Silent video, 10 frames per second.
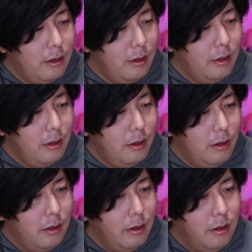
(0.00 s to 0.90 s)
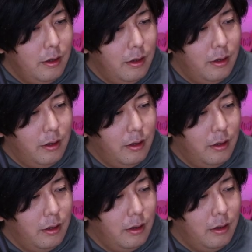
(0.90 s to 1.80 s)

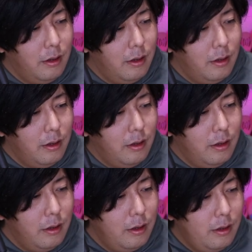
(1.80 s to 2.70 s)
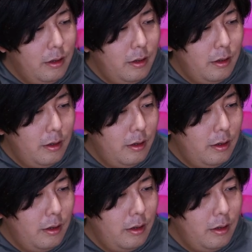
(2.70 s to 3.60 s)

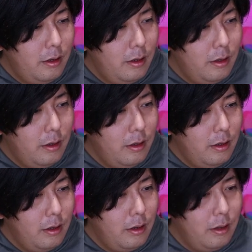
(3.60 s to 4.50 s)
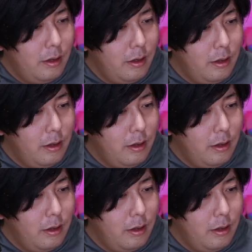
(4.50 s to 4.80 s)
This person isn't speaking.